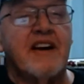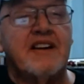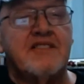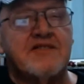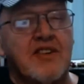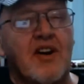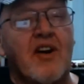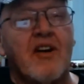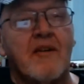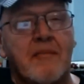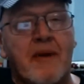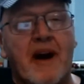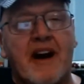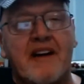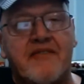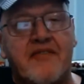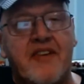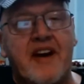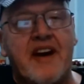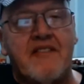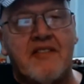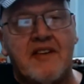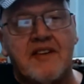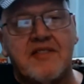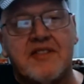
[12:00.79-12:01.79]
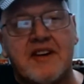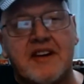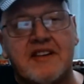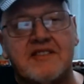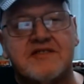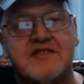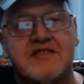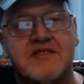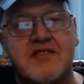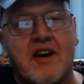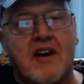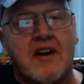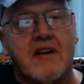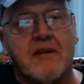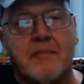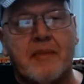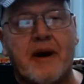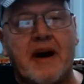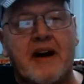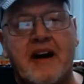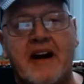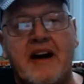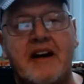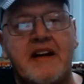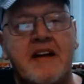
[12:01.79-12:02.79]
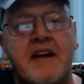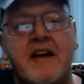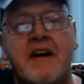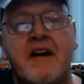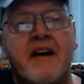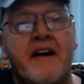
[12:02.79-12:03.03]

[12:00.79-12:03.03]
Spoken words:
greets are my favorite things to talk about.